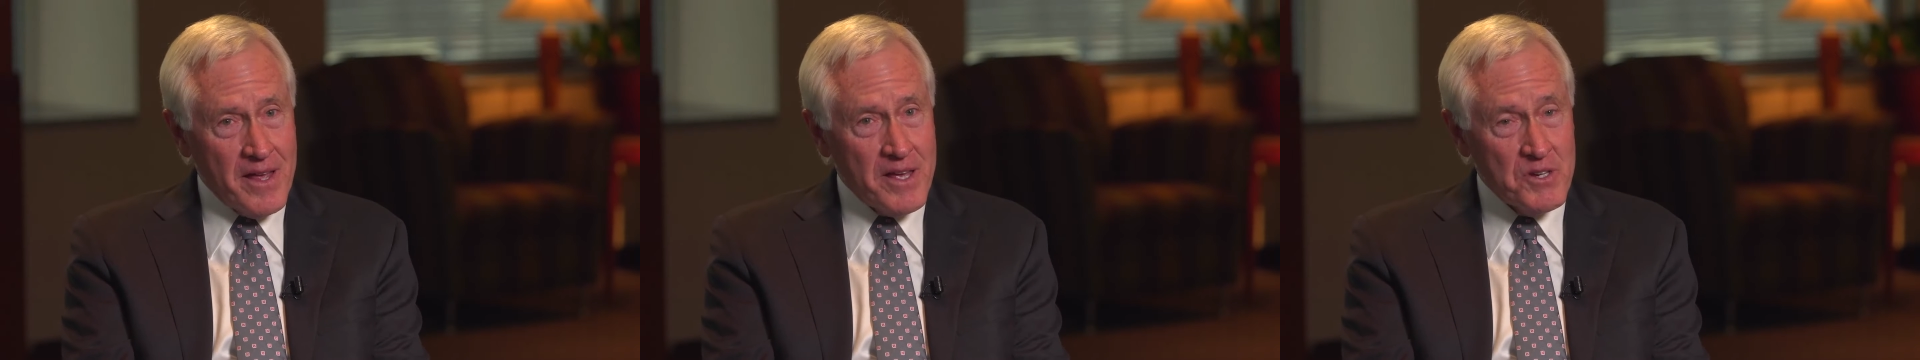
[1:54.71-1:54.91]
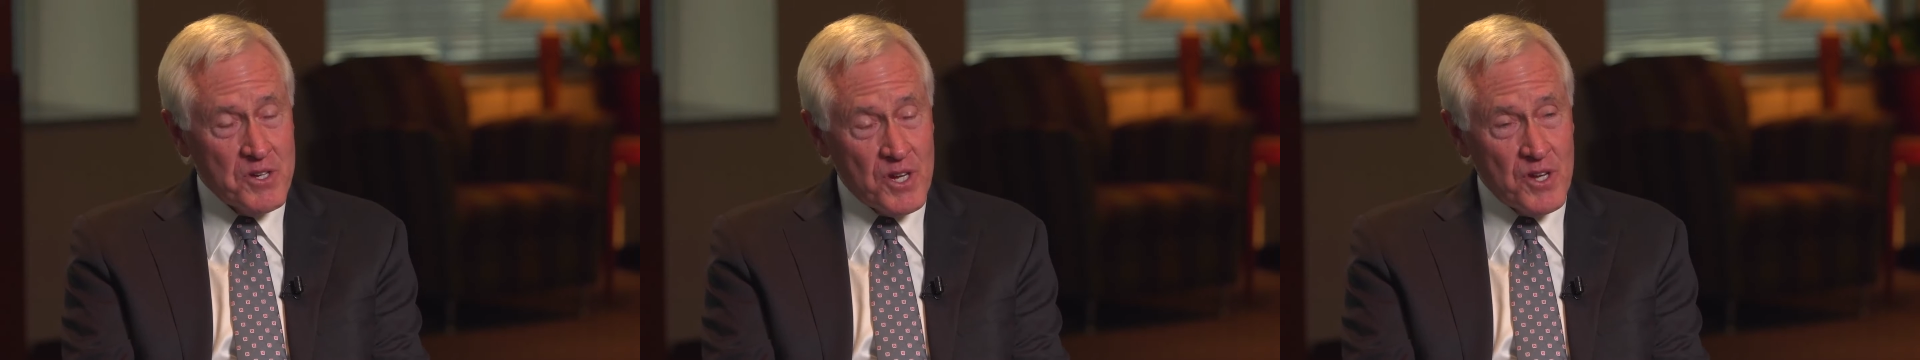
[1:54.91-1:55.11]

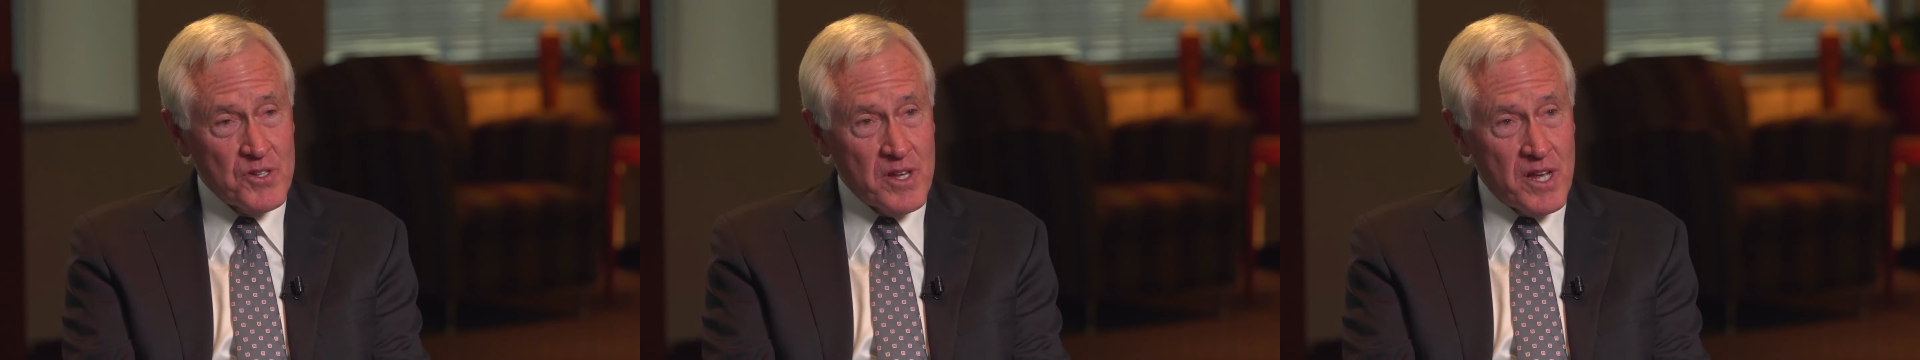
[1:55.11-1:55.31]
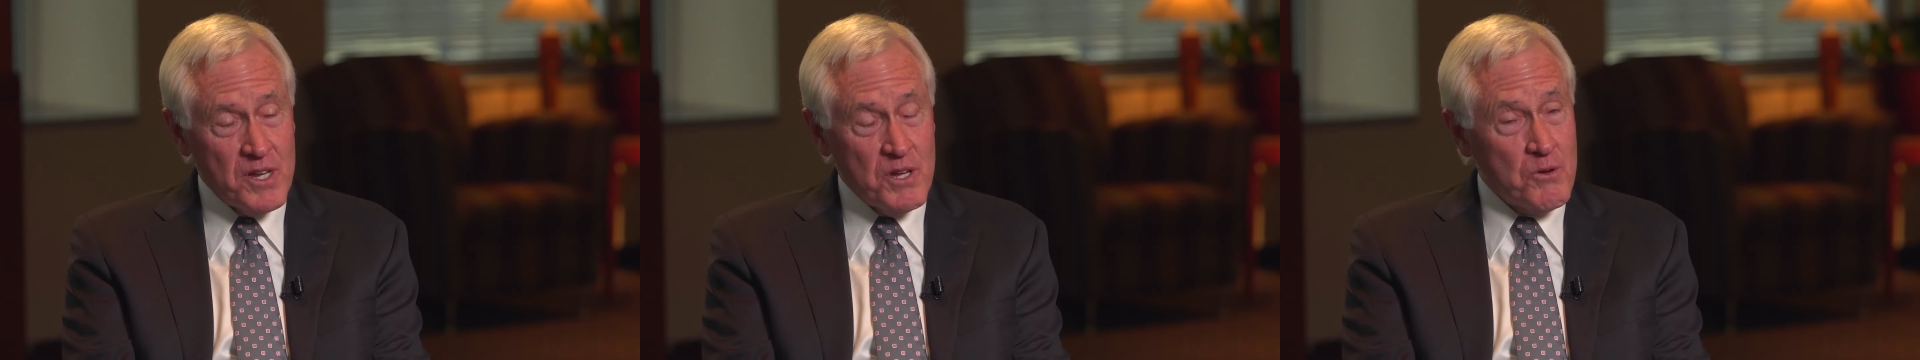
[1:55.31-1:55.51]
and she
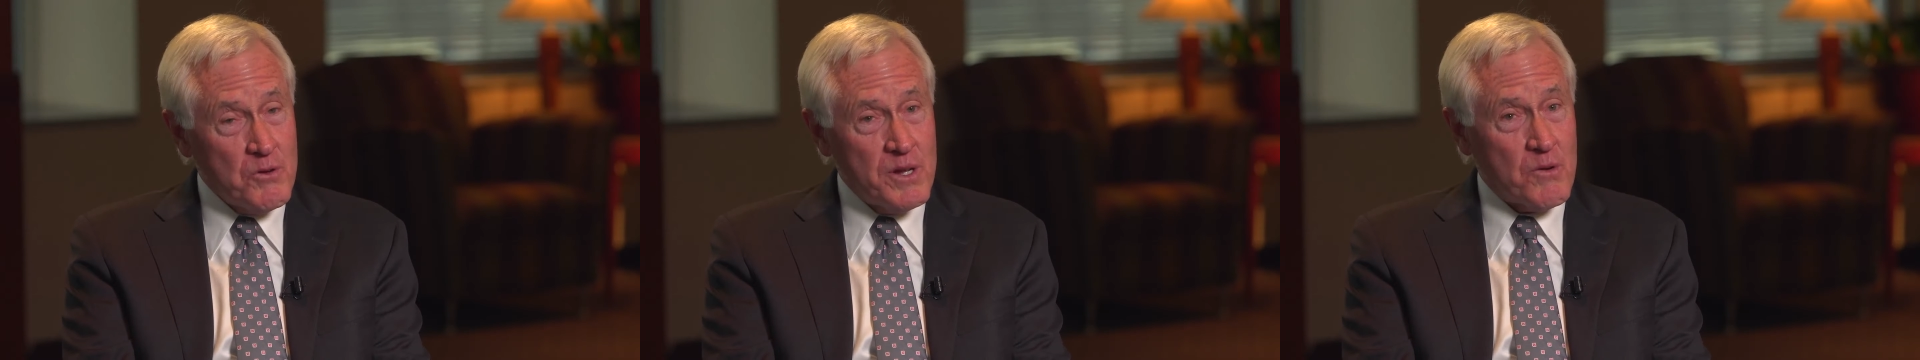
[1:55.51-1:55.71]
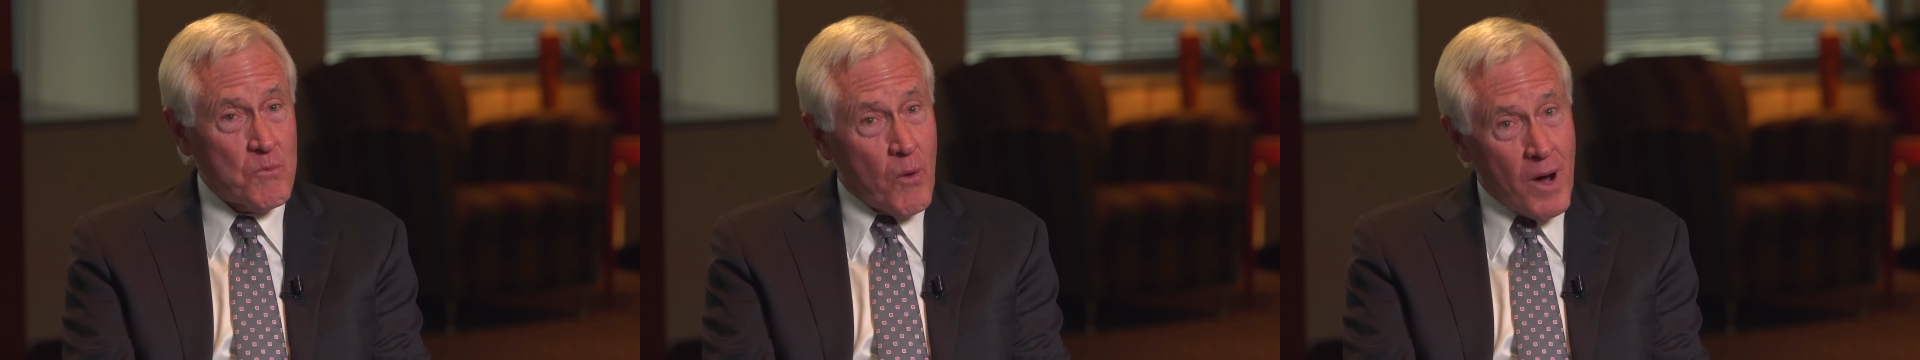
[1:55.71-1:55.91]
said, you
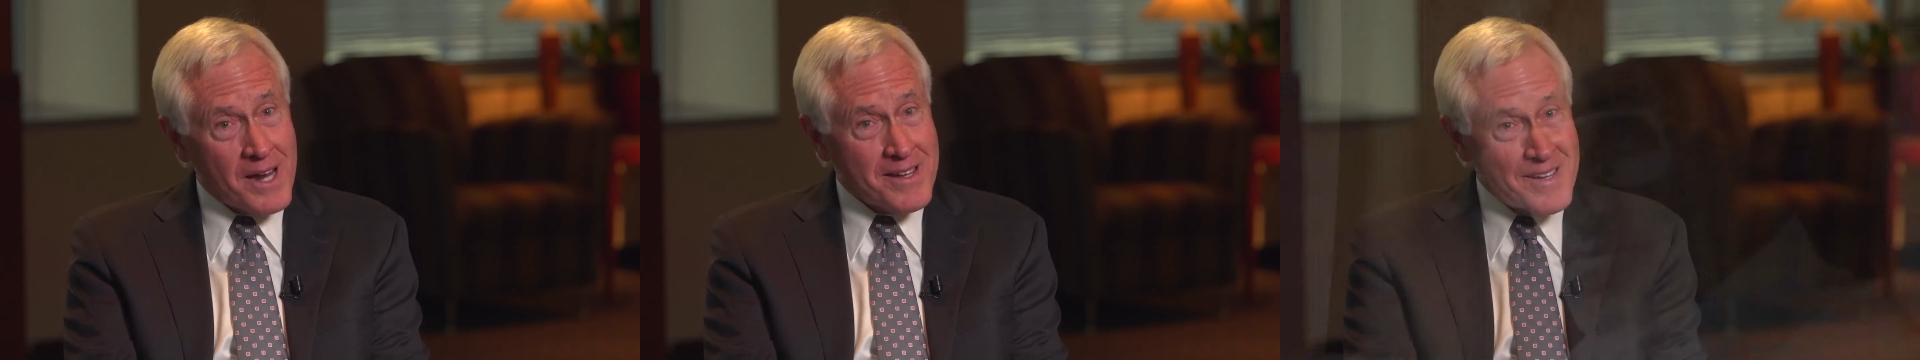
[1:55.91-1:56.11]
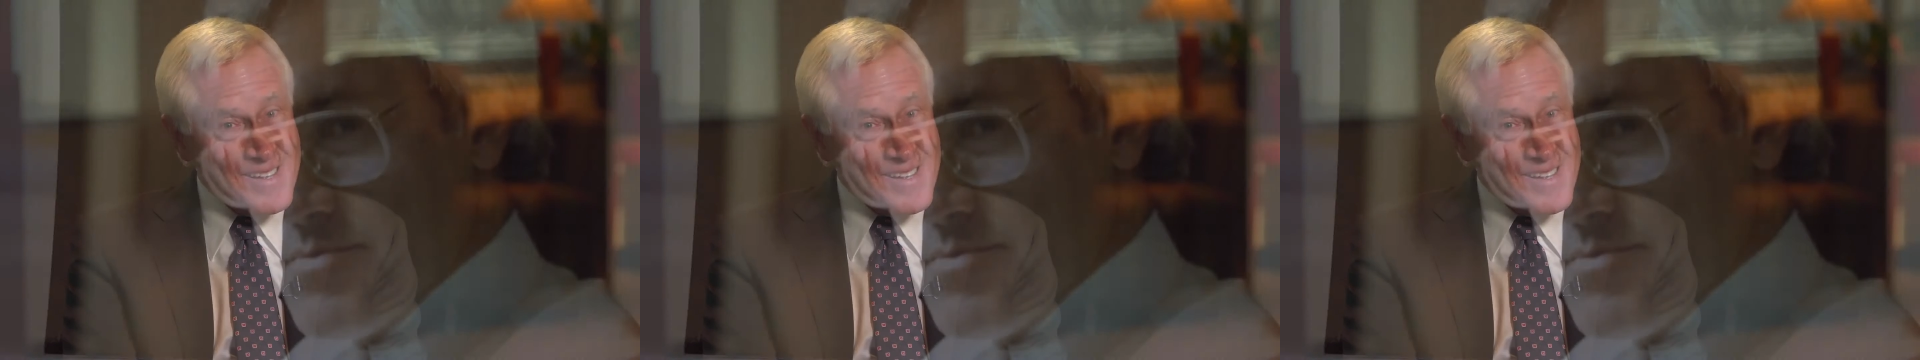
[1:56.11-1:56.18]
did what?